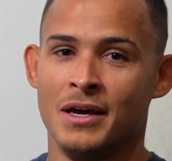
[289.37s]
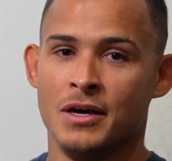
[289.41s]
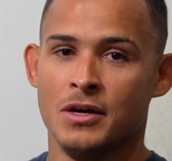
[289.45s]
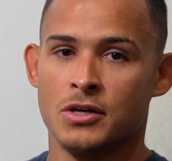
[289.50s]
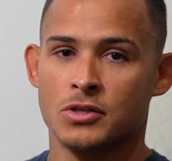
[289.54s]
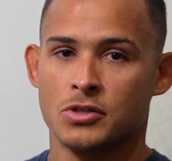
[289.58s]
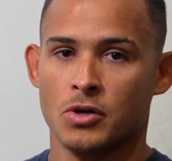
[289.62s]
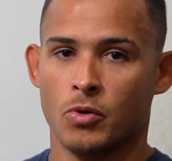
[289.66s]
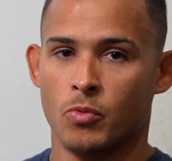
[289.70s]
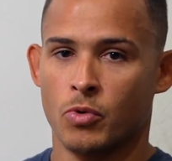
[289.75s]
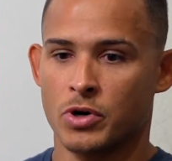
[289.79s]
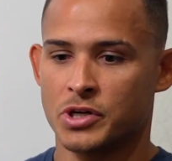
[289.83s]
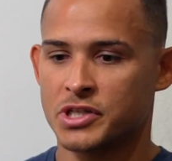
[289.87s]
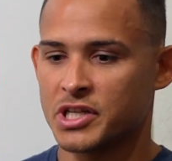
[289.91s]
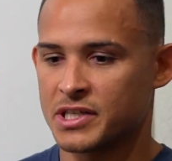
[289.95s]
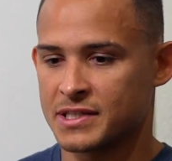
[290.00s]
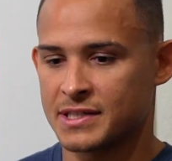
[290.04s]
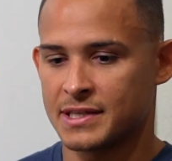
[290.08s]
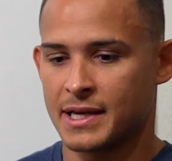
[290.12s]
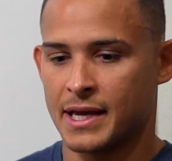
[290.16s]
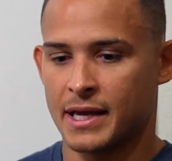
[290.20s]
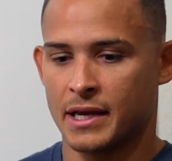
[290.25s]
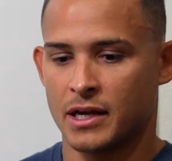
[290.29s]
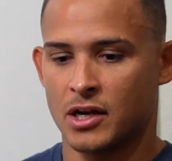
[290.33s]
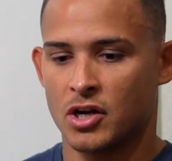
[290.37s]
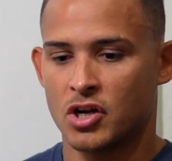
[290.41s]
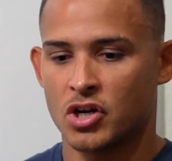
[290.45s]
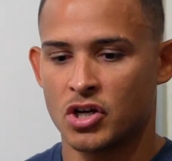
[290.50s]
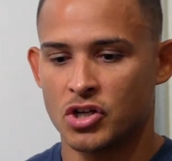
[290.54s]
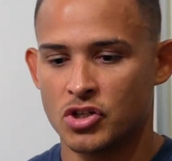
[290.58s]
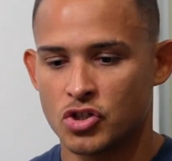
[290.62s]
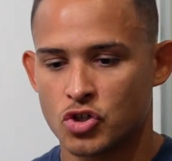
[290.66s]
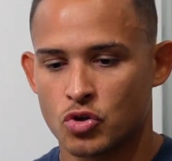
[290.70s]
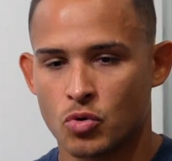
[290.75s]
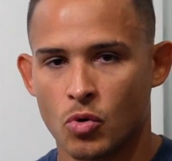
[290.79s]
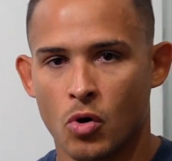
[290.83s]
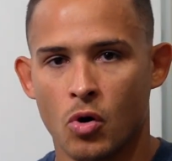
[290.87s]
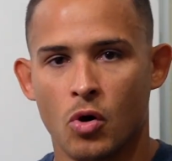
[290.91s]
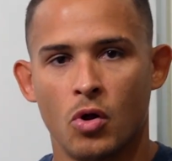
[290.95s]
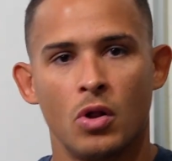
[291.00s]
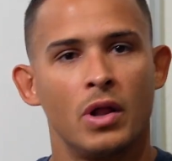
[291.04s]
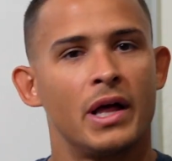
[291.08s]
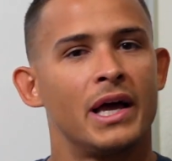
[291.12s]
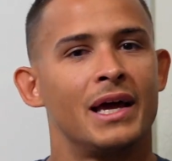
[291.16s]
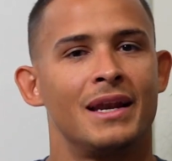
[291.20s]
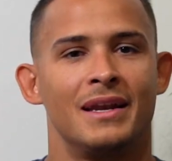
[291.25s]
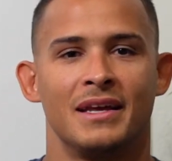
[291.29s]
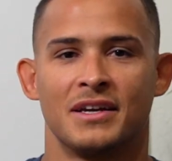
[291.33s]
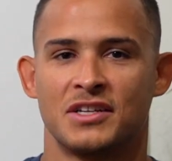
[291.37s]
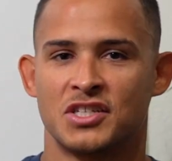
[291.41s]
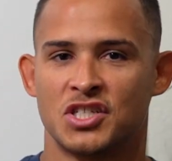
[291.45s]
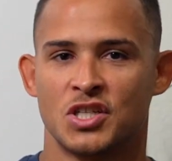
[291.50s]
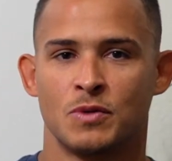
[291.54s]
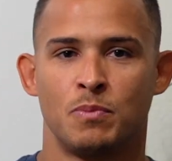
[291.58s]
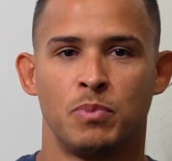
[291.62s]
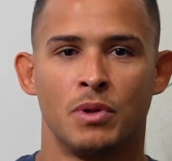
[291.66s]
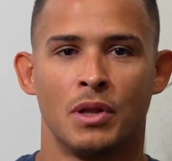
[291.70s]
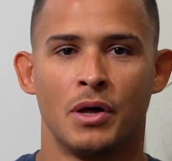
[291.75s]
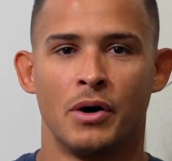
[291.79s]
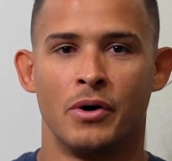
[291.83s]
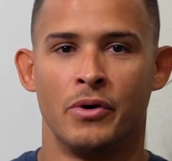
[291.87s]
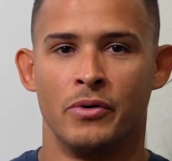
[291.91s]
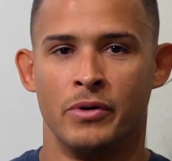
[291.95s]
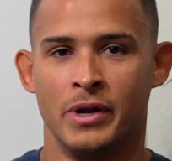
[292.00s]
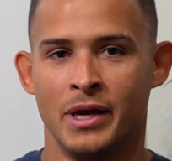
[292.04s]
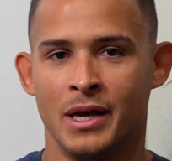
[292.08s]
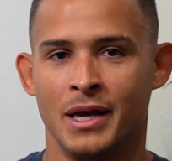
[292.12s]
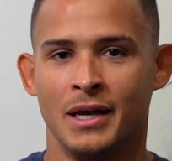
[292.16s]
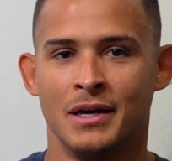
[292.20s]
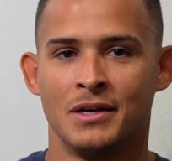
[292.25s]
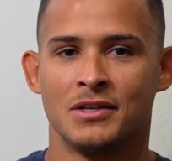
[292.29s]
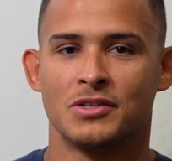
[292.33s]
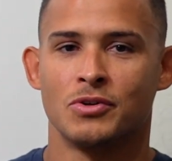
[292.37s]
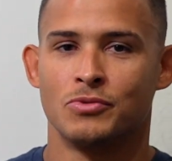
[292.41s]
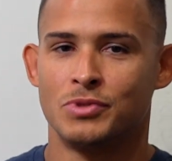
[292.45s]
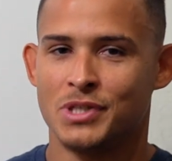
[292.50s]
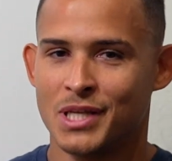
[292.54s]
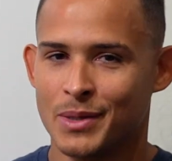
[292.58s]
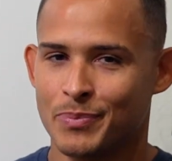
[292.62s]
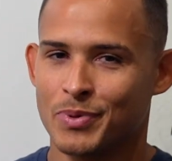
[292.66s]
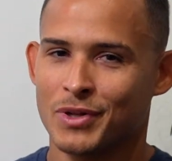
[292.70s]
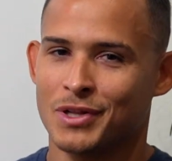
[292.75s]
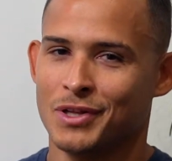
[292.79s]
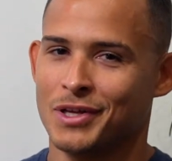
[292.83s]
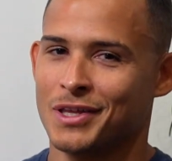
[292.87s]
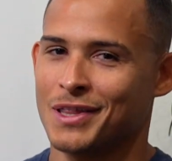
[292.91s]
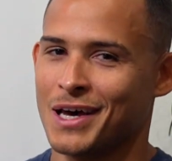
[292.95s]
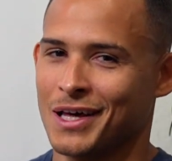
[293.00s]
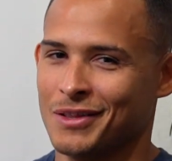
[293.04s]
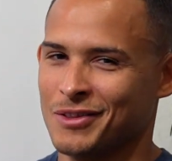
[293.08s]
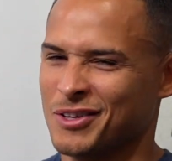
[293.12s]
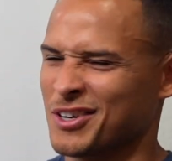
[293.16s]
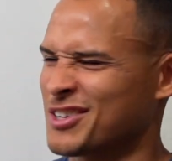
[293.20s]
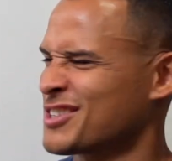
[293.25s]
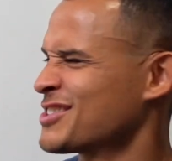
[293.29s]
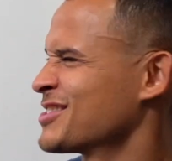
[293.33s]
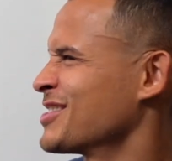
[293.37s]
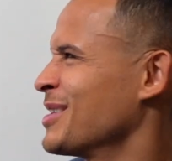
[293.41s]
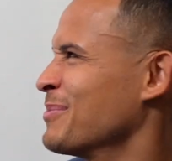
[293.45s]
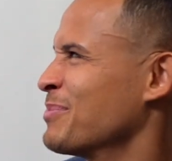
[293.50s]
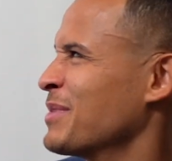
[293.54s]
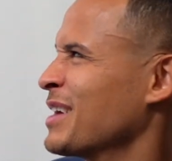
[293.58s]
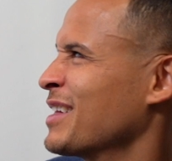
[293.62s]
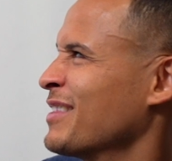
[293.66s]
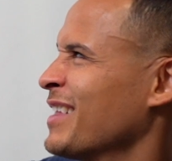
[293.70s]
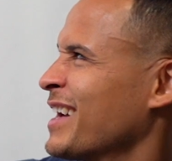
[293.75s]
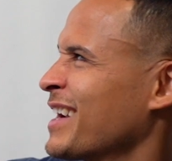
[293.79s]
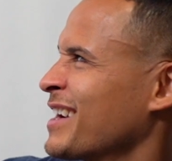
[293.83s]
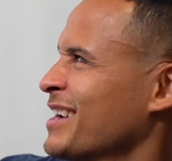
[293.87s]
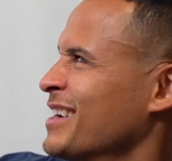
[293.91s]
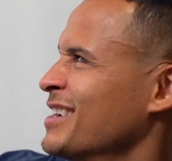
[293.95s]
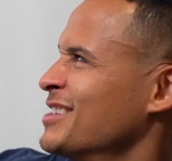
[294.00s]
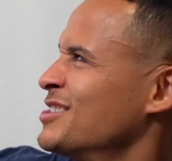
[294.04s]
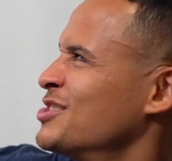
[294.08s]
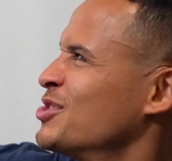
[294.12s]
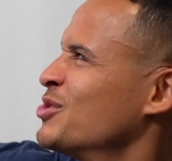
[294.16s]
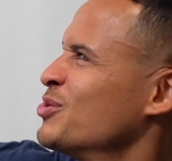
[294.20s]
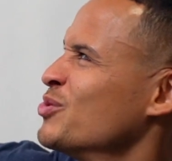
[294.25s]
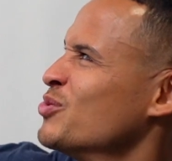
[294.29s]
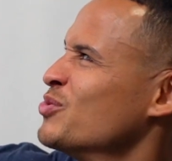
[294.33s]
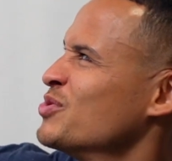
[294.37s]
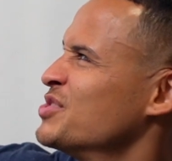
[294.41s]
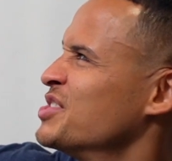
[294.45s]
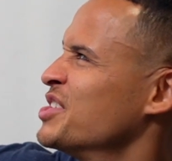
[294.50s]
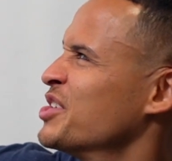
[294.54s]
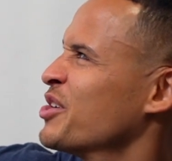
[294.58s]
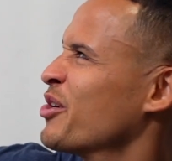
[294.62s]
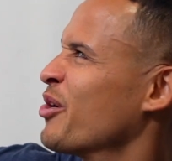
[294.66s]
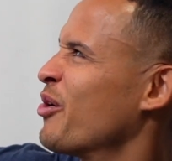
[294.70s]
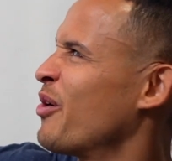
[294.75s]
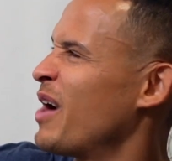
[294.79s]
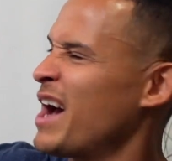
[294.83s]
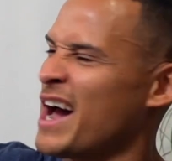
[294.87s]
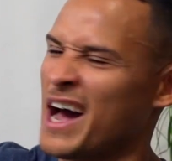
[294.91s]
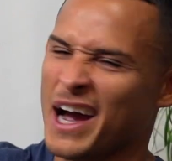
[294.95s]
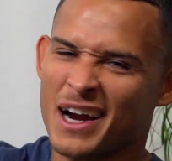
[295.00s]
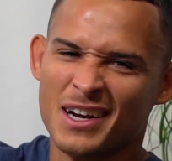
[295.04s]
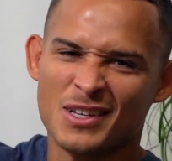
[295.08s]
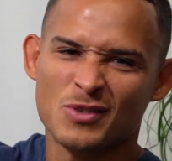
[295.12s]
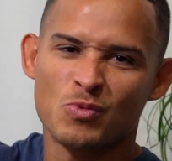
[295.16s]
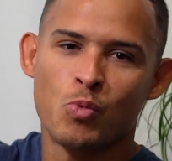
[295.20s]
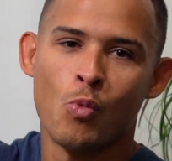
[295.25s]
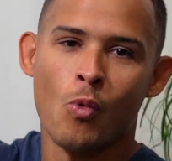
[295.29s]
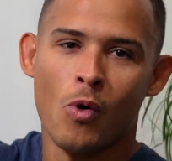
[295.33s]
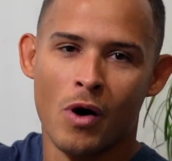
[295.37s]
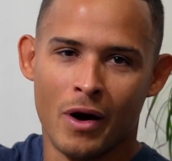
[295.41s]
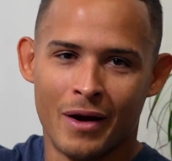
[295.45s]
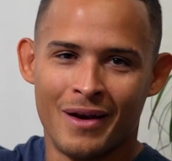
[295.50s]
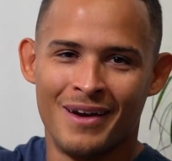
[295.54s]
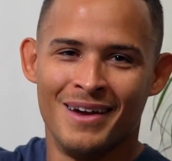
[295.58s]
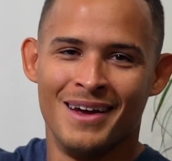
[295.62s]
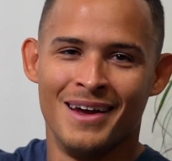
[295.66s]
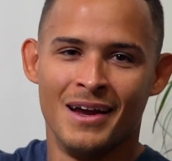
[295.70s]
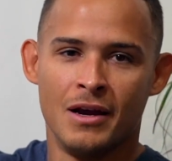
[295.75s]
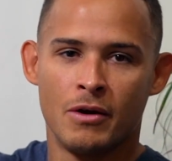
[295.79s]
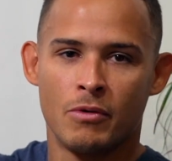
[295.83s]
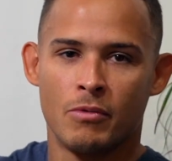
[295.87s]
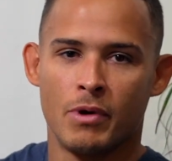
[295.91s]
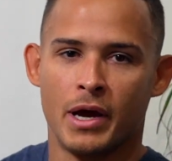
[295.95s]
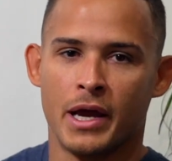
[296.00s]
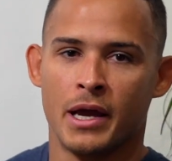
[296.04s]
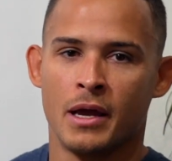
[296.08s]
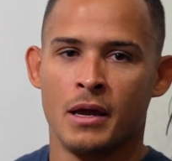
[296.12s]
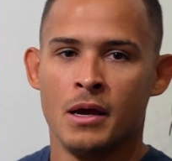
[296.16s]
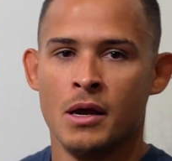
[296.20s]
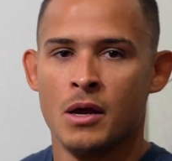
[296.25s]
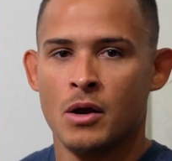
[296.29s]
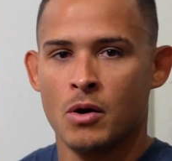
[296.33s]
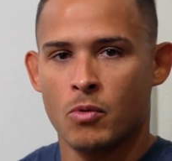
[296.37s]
So we're just saying control and explode. So typically that looks something like a 2-0-X-1, right?